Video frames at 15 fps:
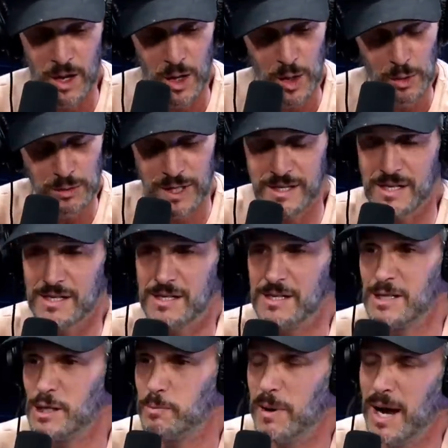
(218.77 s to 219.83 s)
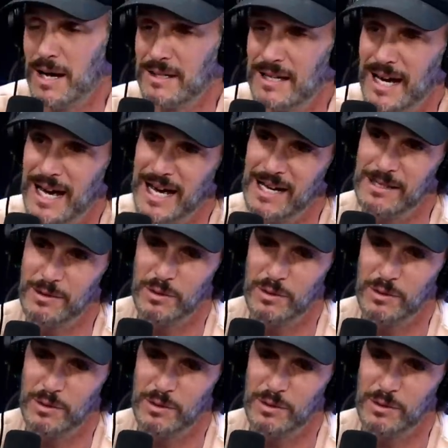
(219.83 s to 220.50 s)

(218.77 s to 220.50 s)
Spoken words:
who listens to this podcast,